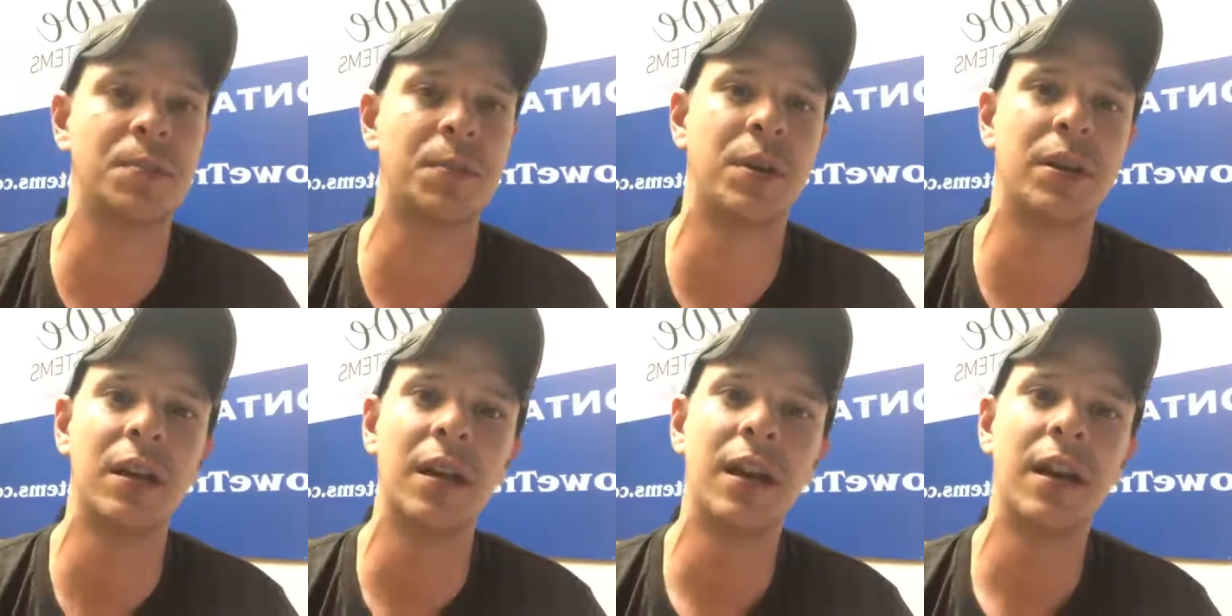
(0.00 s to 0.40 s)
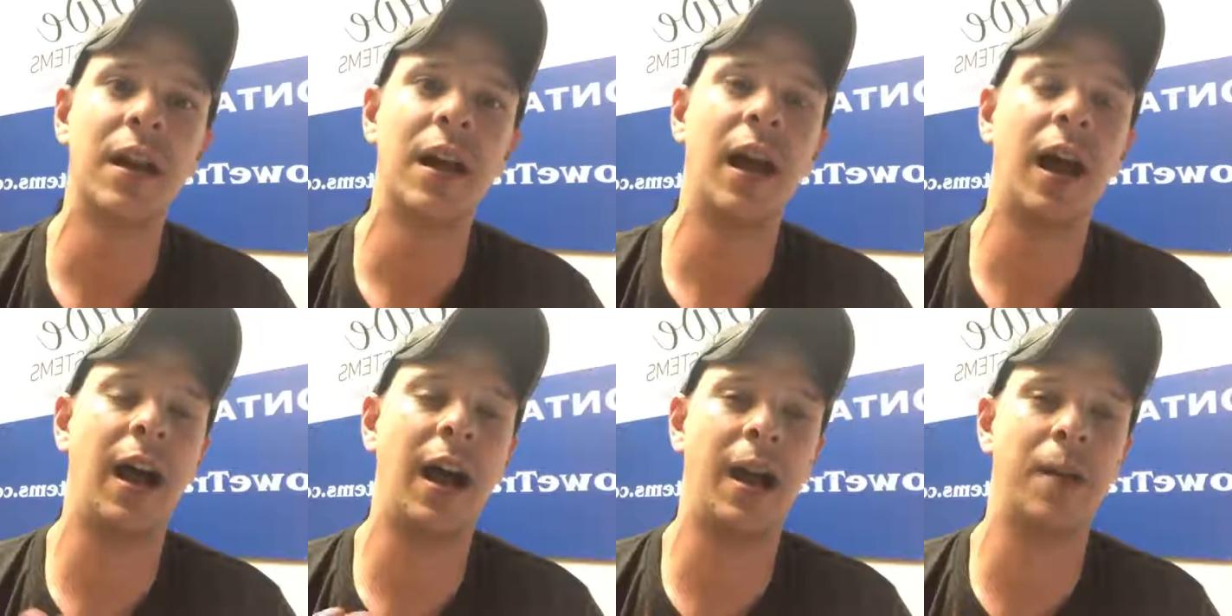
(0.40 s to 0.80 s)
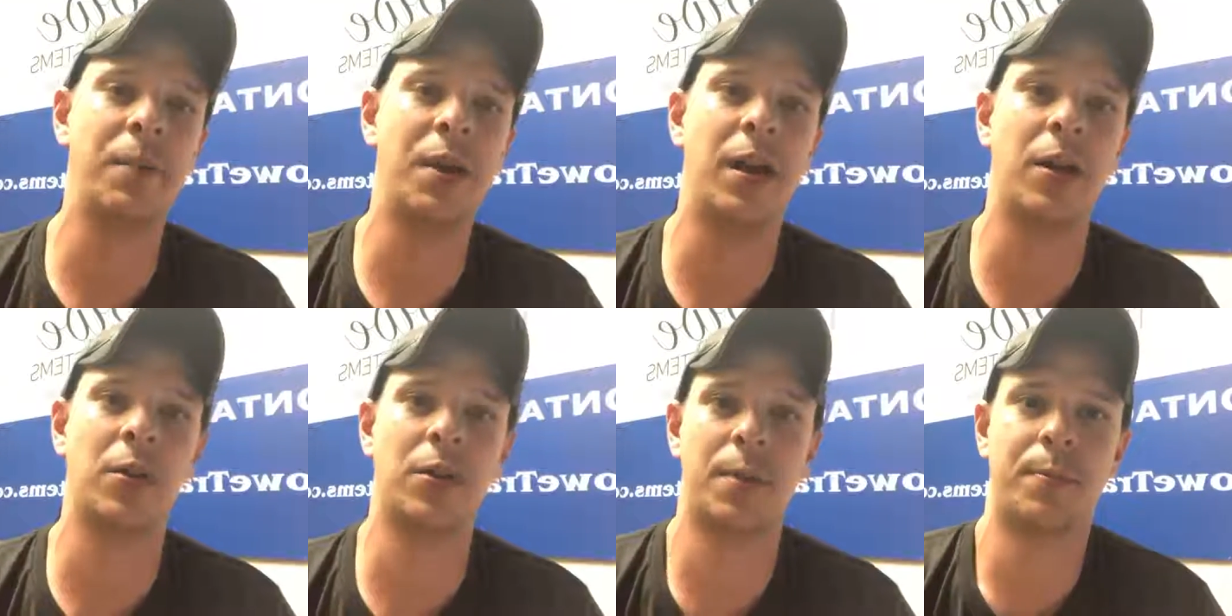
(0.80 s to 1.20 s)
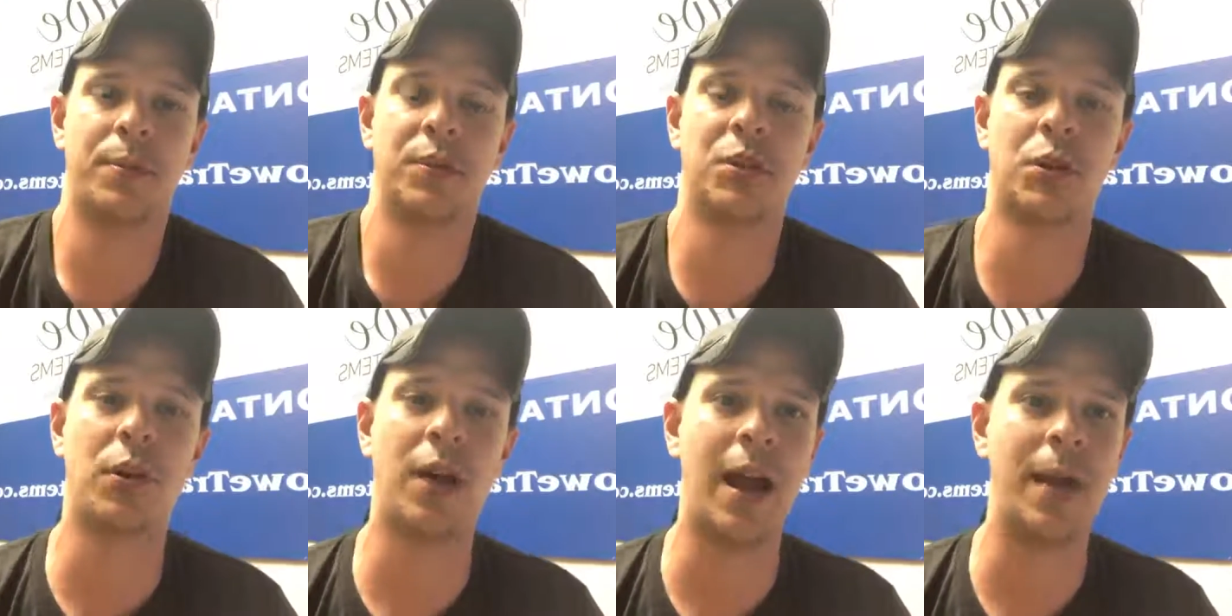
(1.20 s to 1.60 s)
but I'm not going to
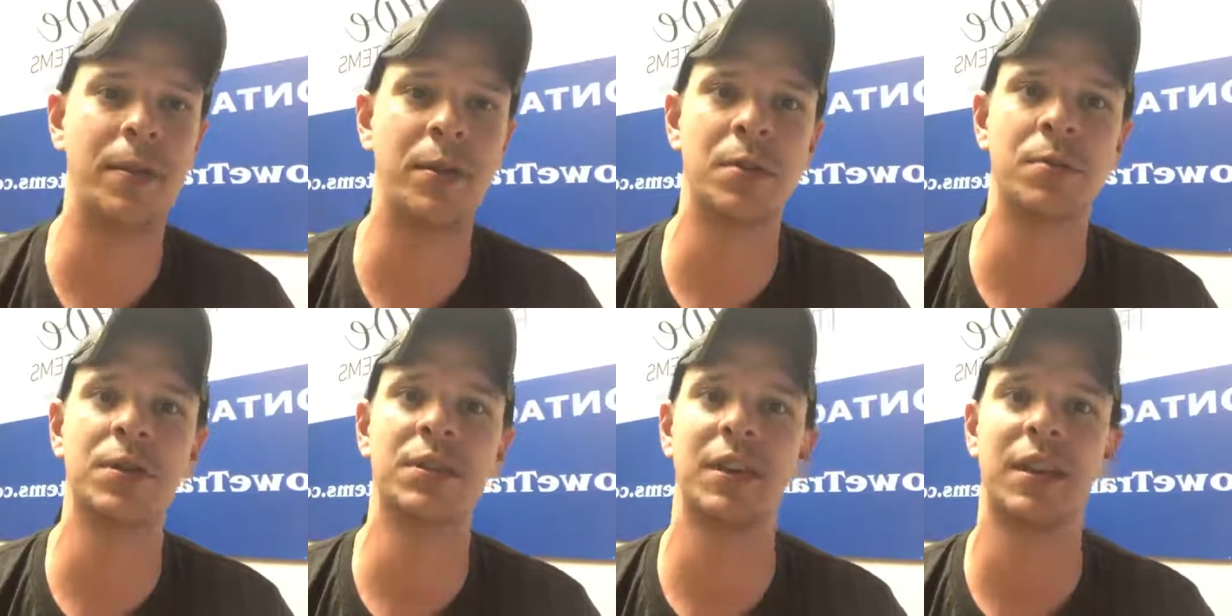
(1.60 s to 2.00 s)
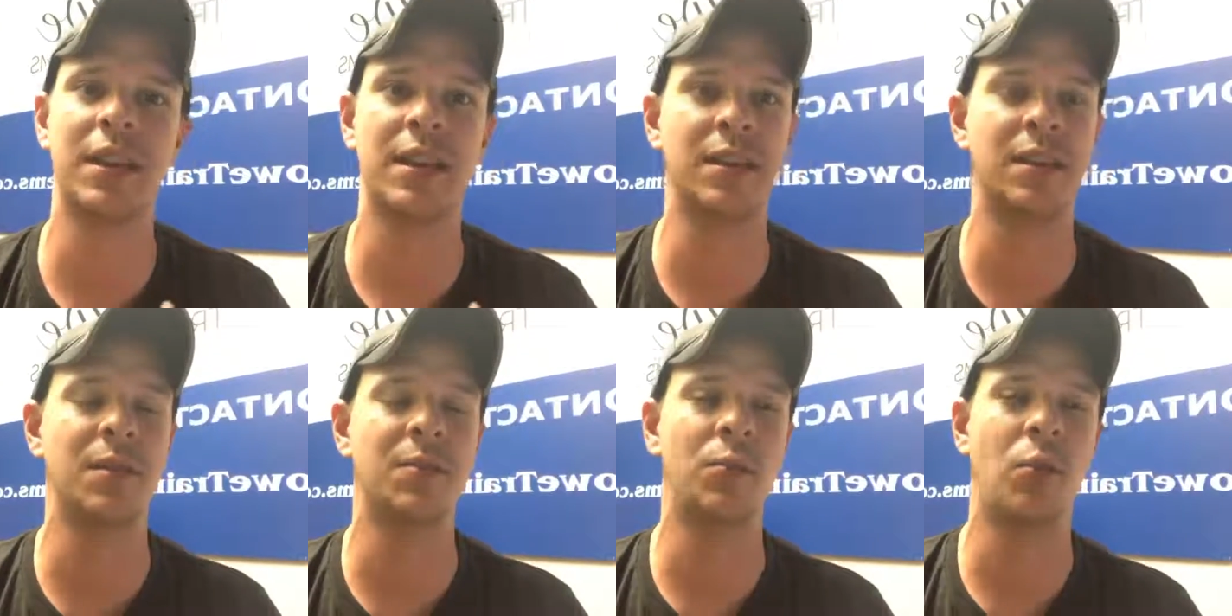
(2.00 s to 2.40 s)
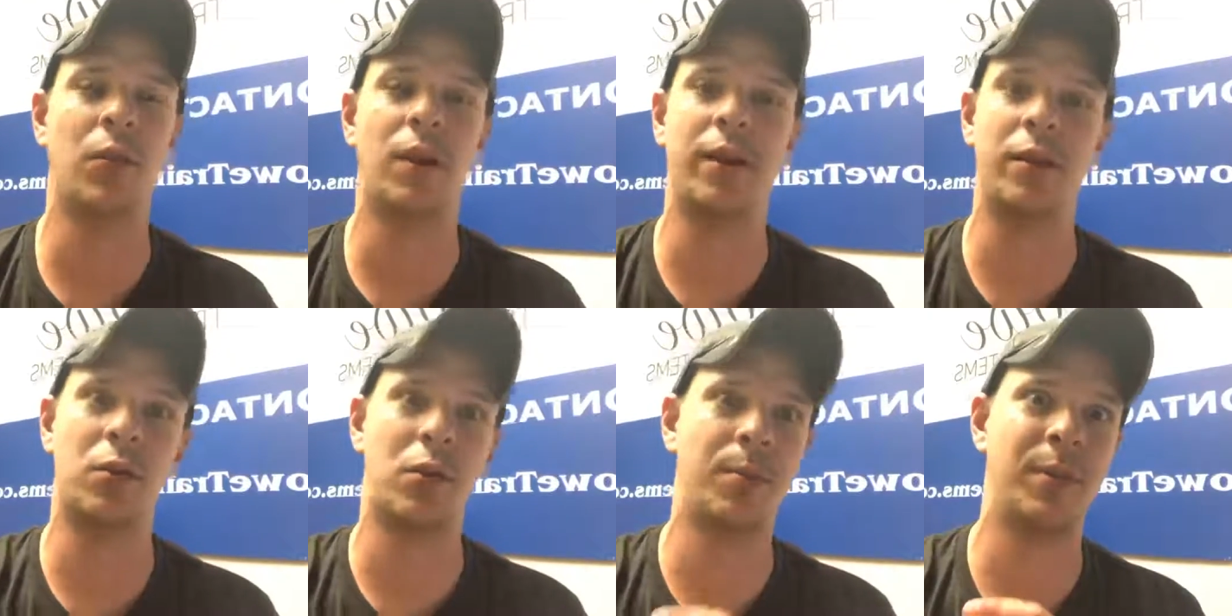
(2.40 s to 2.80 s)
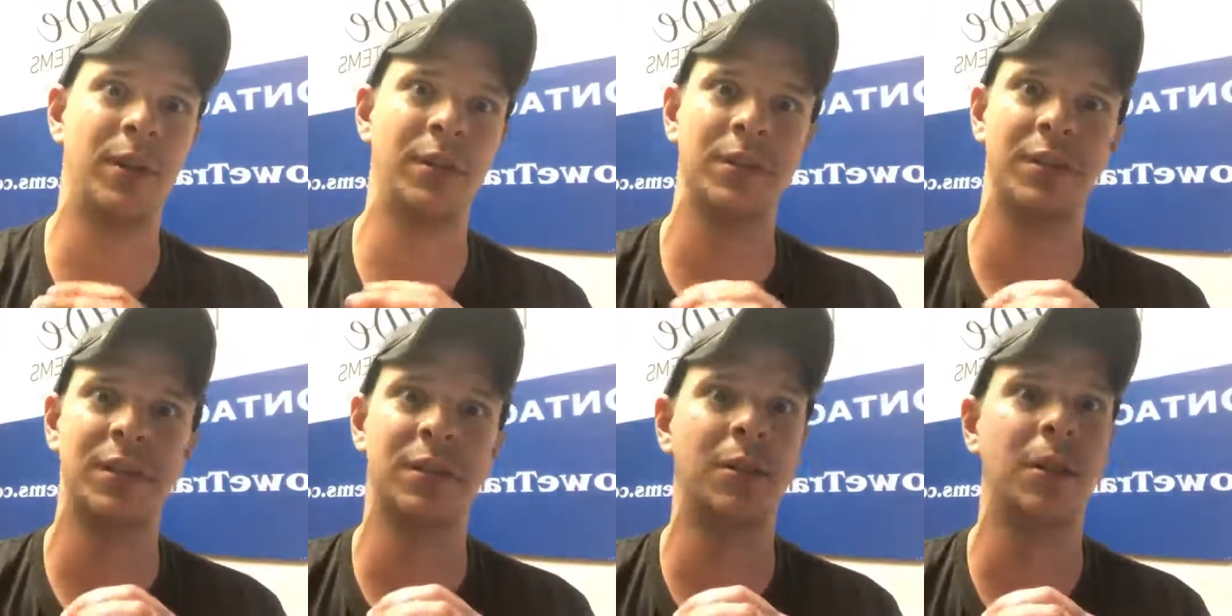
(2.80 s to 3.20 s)
prescribe them because, again, the more I know about this